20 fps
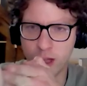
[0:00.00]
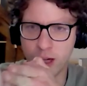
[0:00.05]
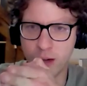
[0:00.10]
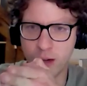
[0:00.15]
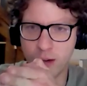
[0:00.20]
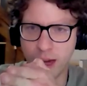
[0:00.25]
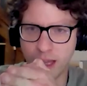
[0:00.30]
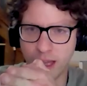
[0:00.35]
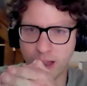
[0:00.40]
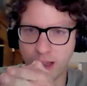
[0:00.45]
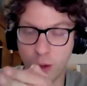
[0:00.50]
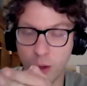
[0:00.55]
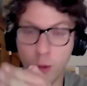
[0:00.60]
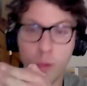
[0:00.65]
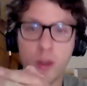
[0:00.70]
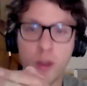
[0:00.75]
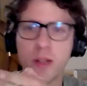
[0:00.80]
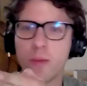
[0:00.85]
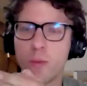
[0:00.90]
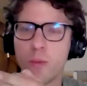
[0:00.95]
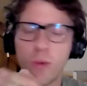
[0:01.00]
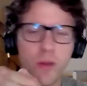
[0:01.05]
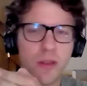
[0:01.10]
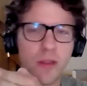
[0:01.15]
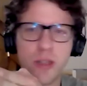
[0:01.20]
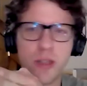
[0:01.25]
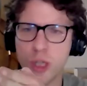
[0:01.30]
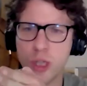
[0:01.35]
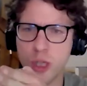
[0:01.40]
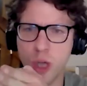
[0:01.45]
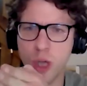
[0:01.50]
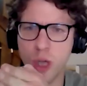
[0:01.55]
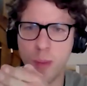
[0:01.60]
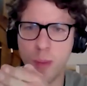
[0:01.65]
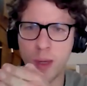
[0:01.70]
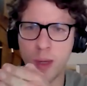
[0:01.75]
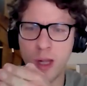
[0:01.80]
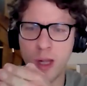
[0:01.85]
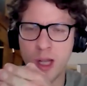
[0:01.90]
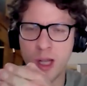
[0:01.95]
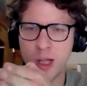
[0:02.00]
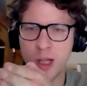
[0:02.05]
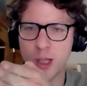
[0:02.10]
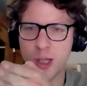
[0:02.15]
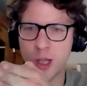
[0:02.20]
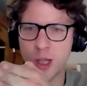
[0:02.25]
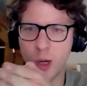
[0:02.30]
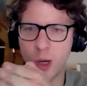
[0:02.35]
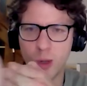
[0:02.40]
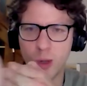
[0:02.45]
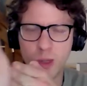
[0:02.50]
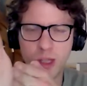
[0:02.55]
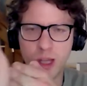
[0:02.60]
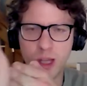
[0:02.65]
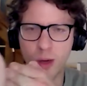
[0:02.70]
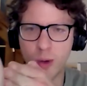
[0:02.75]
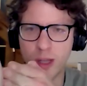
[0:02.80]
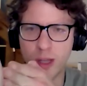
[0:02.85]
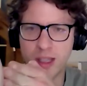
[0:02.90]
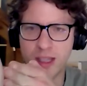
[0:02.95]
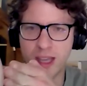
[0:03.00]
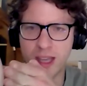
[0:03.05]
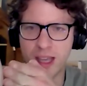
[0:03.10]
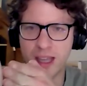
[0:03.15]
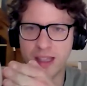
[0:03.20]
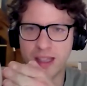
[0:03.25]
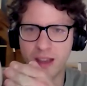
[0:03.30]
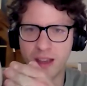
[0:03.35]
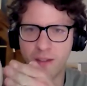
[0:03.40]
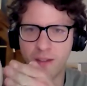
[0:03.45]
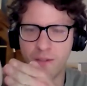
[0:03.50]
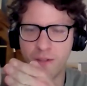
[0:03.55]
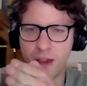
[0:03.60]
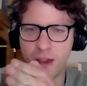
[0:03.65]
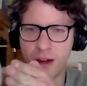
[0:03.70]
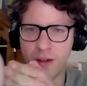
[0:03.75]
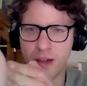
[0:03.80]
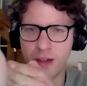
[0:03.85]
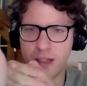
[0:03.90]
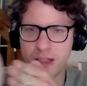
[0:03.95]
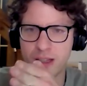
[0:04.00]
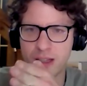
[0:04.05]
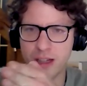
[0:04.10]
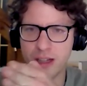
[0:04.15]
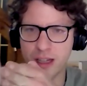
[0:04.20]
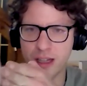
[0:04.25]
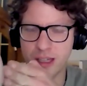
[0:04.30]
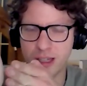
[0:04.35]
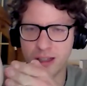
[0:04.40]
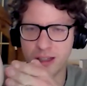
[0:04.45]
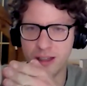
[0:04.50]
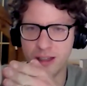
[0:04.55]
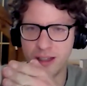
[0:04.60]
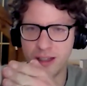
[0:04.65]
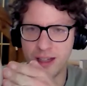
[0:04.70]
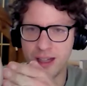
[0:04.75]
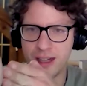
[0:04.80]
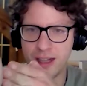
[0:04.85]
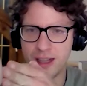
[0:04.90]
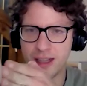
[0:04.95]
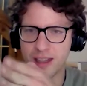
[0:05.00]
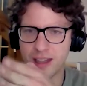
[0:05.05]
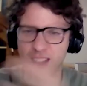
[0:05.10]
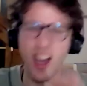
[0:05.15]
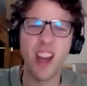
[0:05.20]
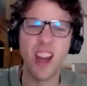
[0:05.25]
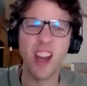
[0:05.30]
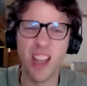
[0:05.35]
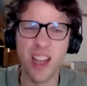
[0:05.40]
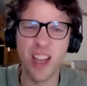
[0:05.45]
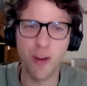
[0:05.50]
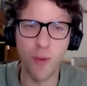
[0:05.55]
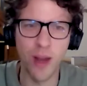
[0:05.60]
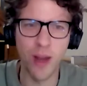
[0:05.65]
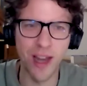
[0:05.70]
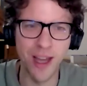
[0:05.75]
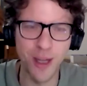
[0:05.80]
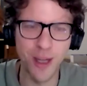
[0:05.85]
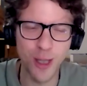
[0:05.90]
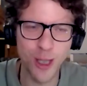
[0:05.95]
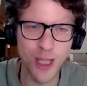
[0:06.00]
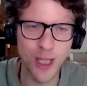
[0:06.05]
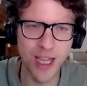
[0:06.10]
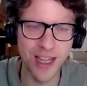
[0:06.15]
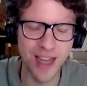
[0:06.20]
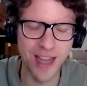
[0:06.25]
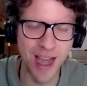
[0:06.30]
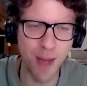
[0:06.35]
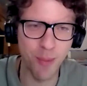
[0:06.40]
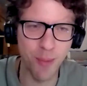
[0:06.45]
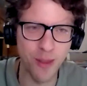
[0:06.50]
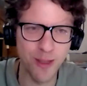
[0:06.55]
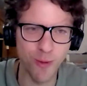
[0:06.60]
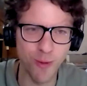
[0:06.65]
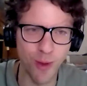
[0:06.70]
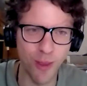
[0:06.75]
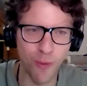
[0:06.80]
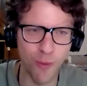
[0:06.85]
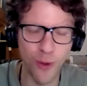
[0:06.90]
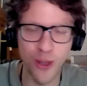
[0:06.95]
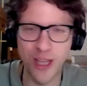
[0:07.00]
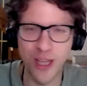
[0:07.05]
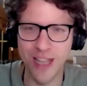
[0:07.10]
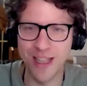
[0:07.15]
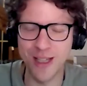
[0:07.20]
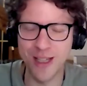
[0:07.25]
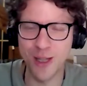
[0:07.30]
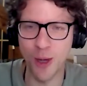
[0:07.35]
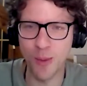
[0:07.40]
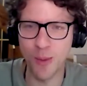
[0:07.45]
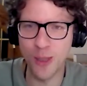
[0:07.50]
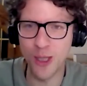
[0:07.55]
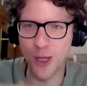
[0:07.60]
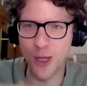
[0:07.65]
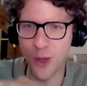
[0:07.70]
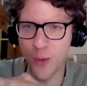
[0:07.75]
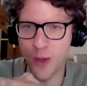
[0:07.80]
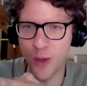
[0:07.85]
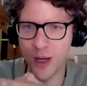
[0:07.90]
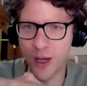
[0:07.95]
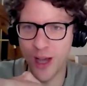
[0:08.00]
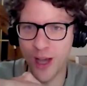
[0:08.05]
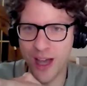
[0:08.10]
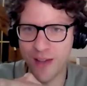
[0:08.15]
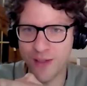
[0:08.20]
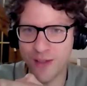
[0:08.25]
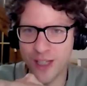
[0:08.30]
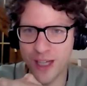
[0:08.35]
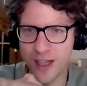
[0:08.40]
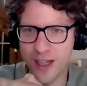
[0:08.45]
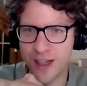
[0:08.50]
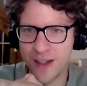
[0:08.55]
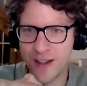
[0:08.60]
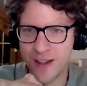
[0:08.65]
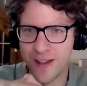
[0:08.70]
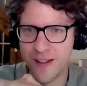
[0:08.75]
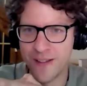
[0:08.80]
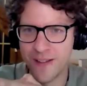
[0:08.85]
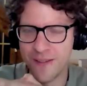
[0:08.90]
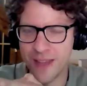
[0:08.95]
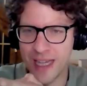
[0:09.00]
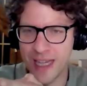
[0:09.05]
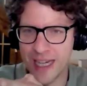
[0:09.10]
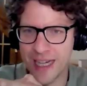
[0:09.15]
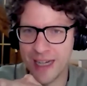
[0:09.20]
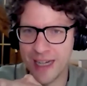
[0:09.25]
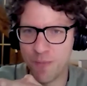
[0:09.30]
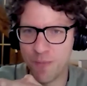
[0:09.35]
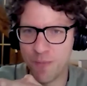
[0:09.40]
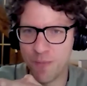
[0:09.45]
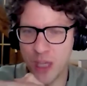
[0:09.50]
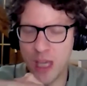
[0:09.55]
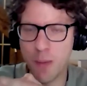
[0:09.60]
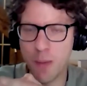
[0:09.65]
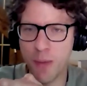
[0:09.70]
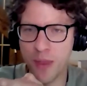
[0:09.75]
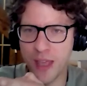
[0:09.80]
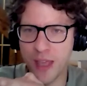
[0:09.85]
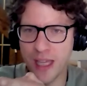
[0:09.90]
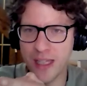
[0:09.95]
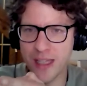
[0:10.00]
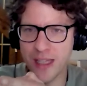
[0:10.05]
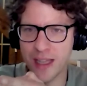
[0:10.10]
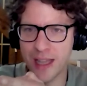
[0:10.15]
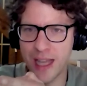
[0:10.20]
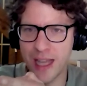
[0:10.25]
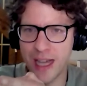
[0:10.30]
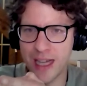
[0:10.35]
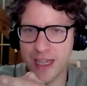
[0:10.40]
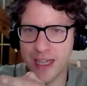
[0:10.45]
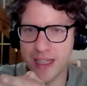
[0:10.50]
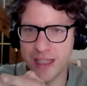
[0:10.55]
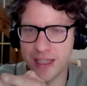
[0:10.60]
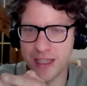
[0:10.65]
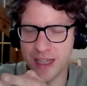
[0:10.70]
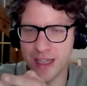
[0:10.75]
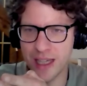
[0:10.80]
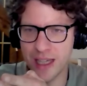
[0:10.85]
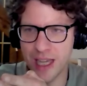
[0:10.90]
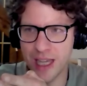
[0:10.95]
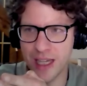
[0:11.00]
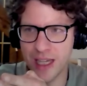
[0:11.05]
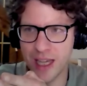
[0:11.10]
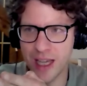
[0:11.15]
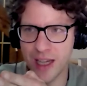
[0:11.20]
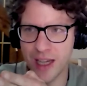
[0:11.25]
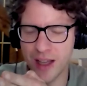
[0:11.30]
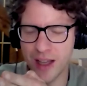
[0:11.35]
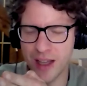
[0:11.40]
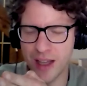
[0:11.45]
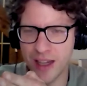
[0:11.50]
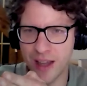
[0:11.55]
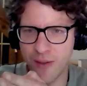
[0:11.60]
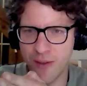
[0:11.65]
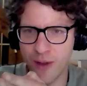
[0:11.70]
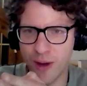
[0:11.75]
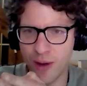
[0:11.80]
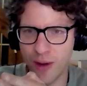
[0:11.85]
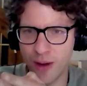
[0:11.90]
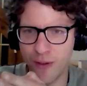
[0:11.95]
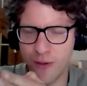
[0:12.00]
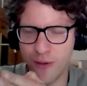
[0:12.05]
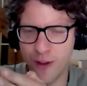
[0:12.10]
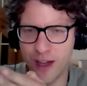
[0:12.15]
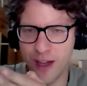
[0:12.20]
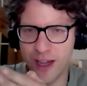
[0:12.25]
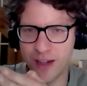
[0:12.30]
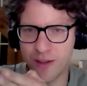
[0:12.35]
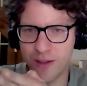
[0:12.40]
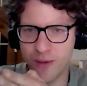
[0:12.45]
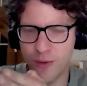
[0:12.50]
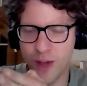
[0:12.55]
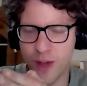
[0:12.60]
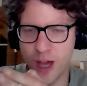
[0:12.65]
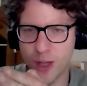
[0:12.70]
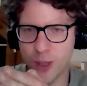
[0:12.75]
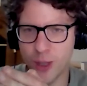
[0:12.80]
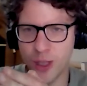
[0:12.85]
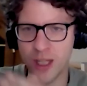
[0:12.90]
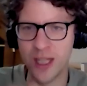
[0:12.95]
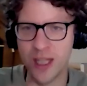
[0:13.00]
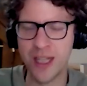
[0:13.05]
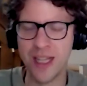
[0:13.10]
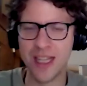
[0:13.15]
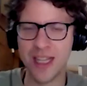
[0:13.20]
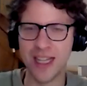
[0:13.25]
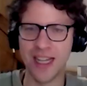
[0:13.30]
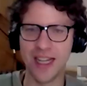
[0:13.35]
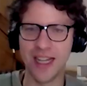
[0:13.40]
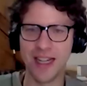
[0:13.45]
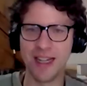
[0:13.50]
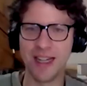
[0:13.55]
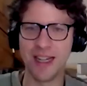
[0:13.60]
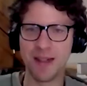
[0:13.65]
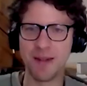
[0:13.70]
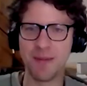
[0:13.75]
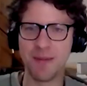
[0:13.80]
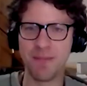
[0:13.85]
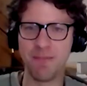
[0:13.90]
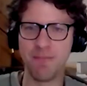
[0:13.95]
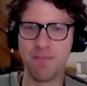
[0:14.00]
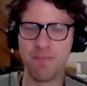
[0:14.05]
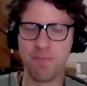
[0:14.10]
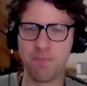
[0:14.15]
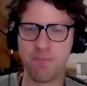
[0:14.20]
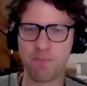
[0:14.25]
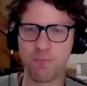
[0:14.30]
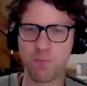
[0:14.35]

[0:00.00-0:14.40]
correct or will stop. So it's a very subtle, kind of like what I understand happens with telescopes too, where you have to keep things aligned in a very fine fashion. I'm